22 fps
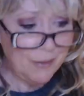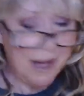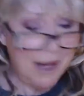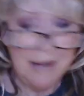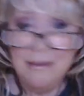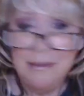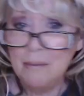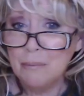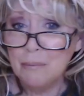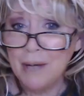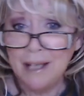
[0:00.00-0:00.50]

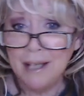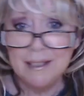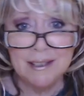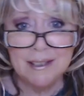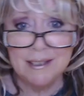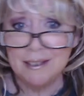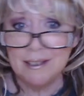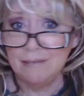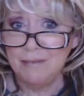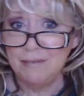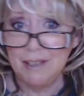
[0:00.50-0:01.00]
And the
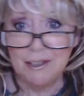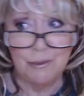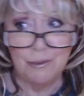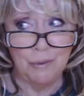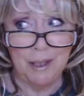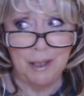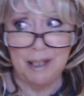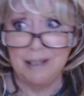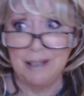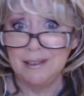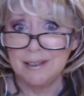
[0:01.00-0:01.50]
prices of these
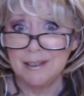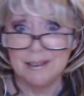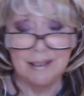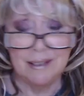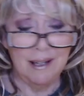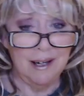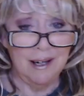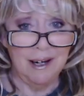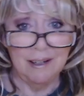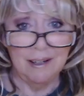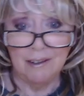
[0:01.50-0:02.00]
wigs
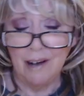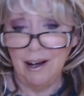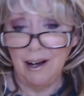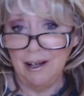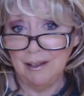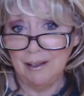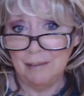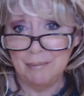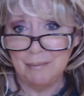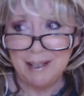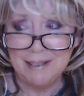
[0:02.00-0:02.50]
are
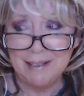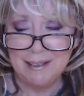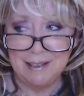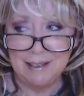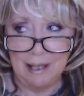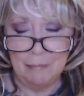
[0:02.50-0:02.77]
all amazing.